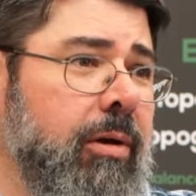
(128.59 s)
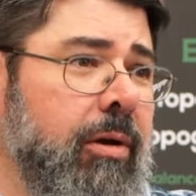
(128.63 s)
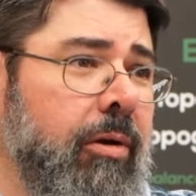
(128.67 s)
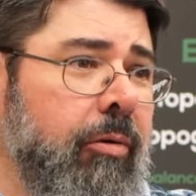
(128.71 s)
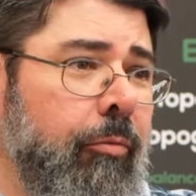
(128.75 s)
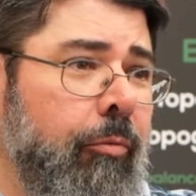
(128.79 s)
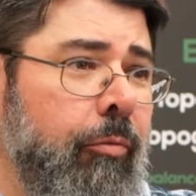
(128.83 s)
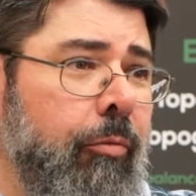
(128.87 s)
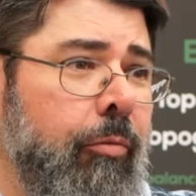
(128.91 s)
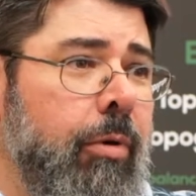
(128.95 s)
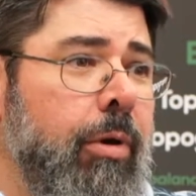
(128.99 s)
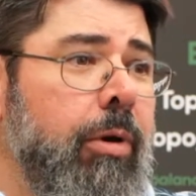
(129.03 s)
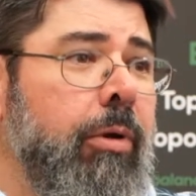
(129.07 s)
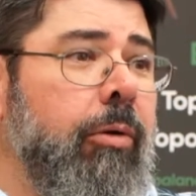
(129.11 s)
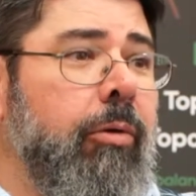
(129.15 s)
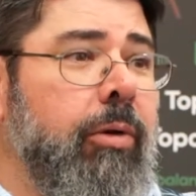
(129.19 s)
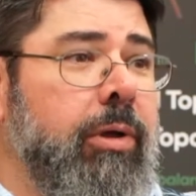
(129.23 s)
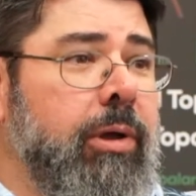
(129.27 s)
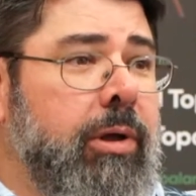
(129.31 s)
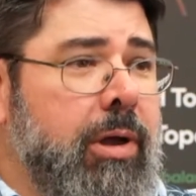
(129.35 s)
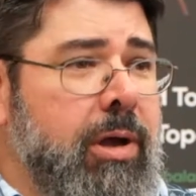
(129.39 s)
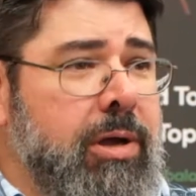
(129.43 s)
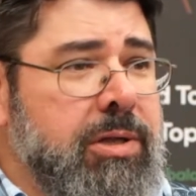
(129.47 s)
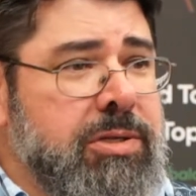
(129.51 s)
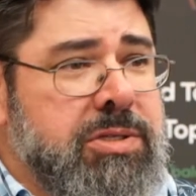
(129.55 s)
It
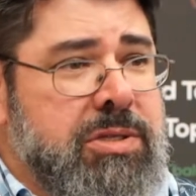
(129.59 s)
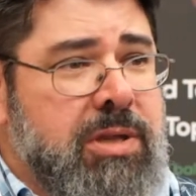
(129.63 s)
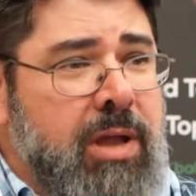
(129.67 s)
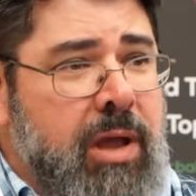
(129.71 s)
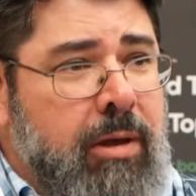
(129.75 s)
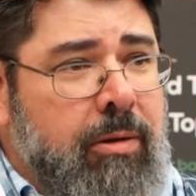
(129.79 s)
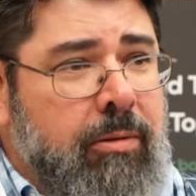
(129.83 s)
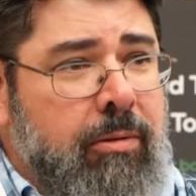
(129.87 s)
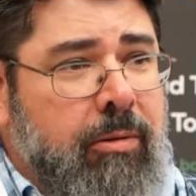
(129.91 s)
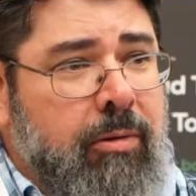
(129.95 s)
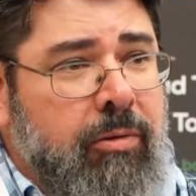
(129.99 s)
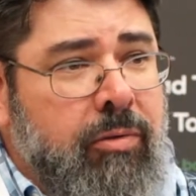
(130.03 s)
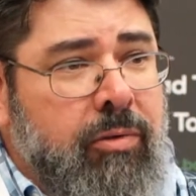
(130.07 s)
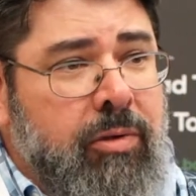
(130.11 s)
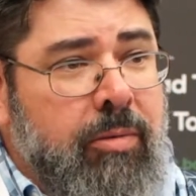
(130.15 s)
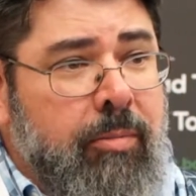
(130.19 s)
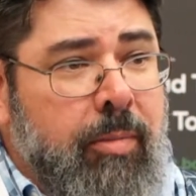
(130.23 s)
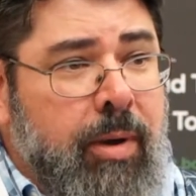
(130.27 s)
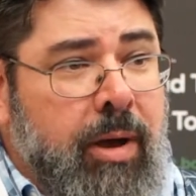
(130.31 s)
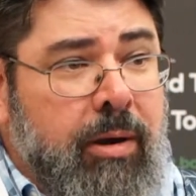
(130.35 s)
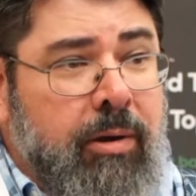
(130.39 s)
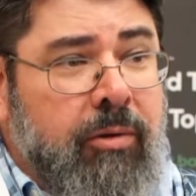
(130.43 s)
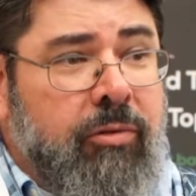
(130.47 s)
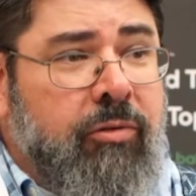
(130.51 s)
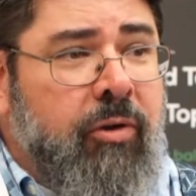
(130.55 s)
really cuts down on the
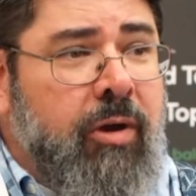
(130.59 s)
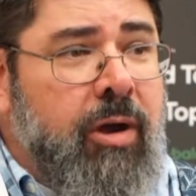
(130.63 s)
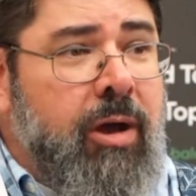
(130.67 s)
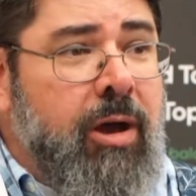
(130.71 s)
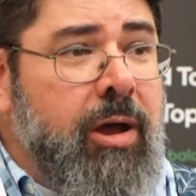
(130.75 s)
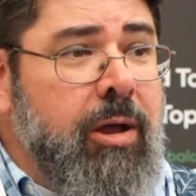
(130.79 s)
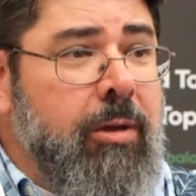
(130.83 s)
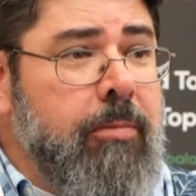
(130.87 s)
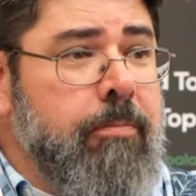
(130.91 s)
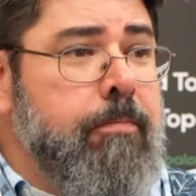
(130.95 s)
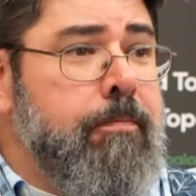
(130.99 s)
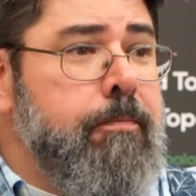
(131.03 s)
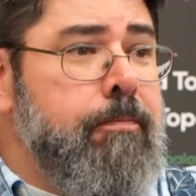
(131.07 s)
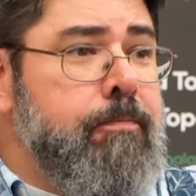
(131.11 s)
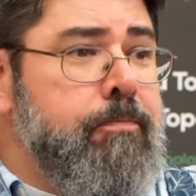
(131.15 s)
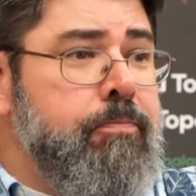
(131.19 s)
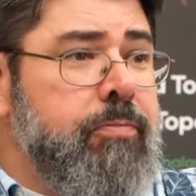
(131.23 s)
amount of time